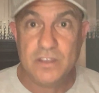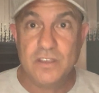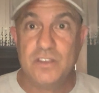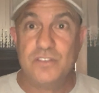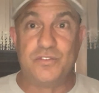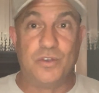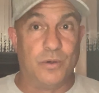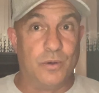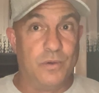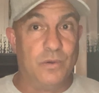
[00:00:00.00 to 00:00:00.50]

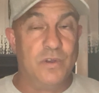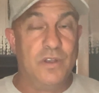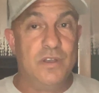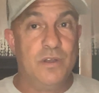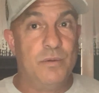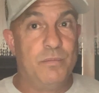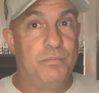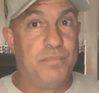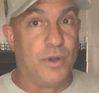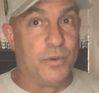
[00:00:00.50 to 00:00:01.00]
So
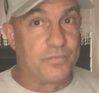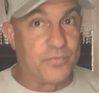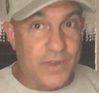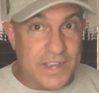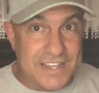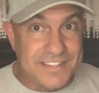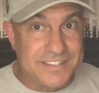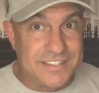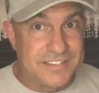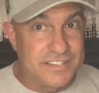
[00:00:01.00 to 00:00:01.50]
Pope
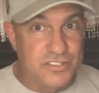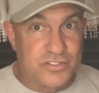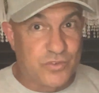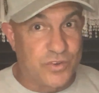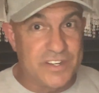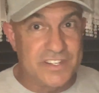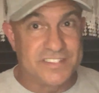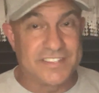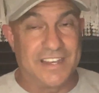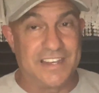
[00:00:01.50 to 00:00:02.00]
Francis is
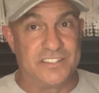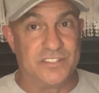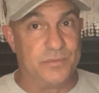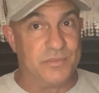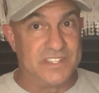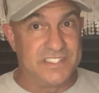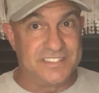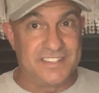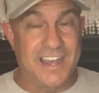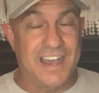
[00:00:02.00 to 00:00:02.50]
criticizing
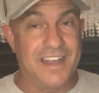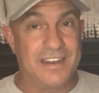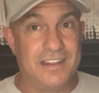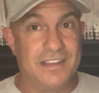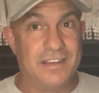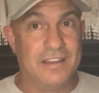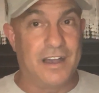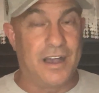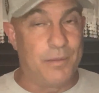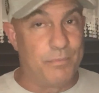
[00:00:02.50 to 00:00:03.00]
me. He's
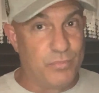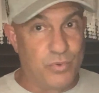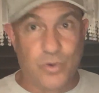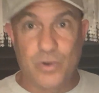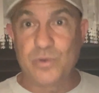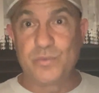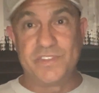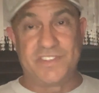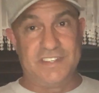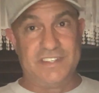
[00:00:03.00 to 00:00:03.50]
not on
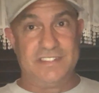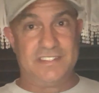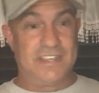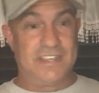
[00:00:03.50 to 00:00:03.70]
board with these